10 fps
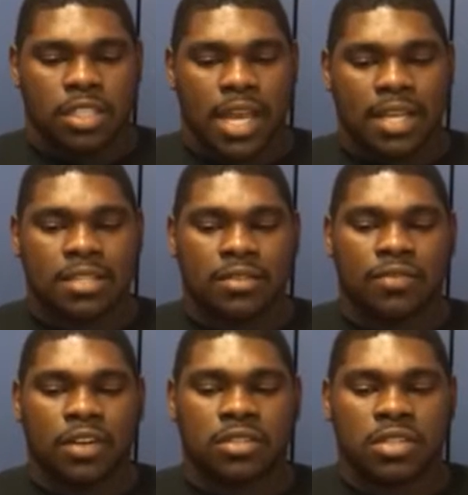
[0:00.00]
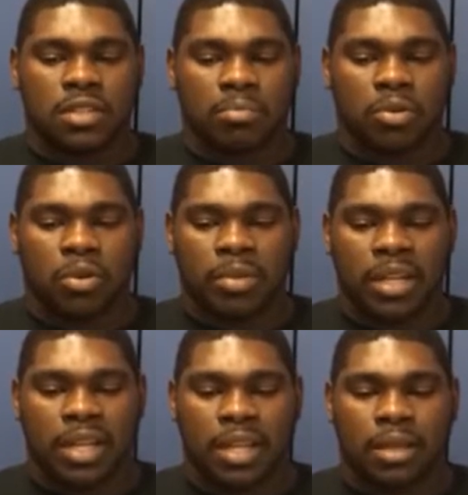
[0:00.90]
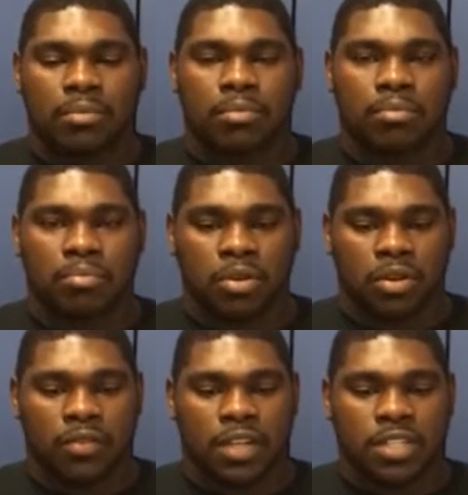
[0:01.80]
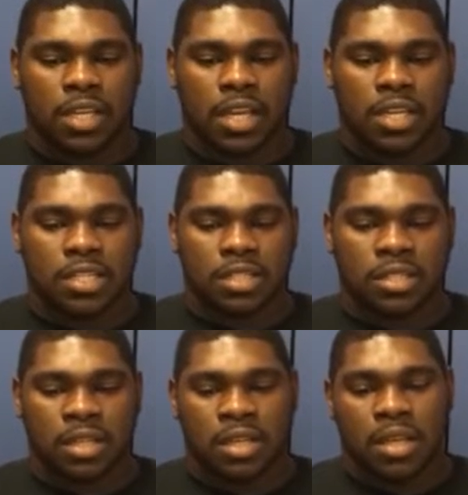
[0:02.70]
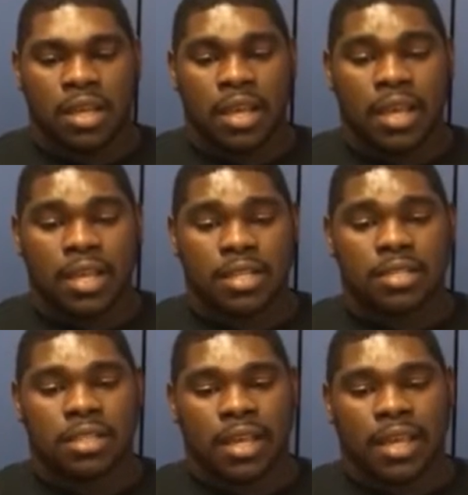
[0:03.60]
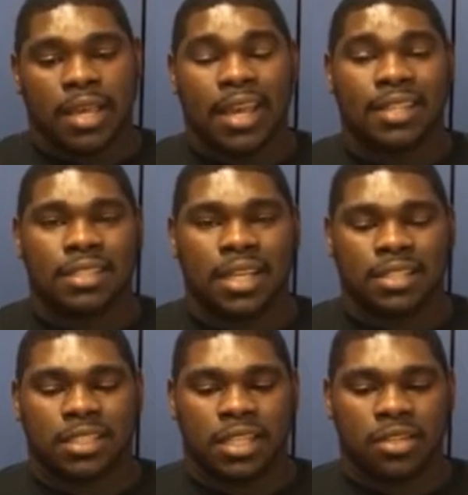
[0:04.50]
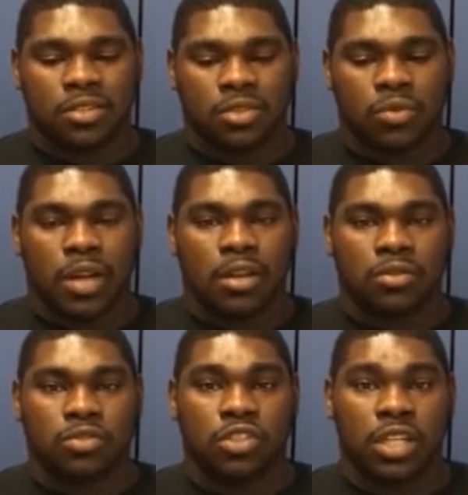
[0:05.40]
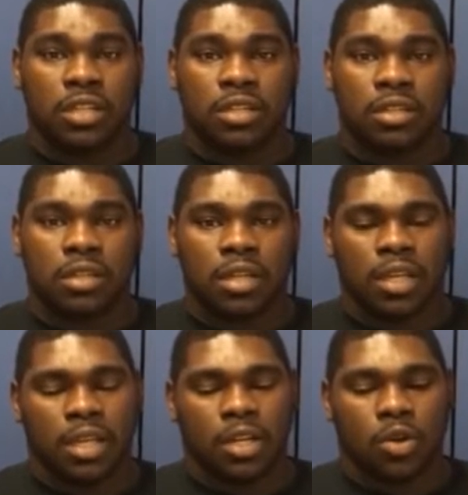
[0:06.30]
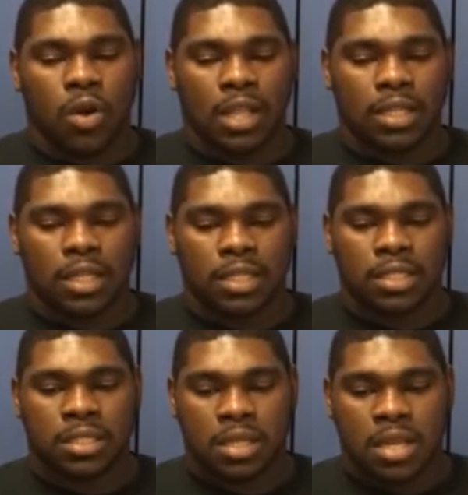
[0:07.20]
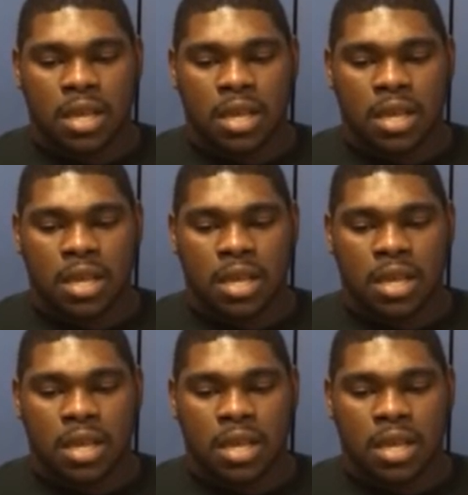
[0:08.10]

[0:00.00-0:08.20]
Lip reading: Jackson versus the Birmingham Board of Education is a case that centers around gender inequalities,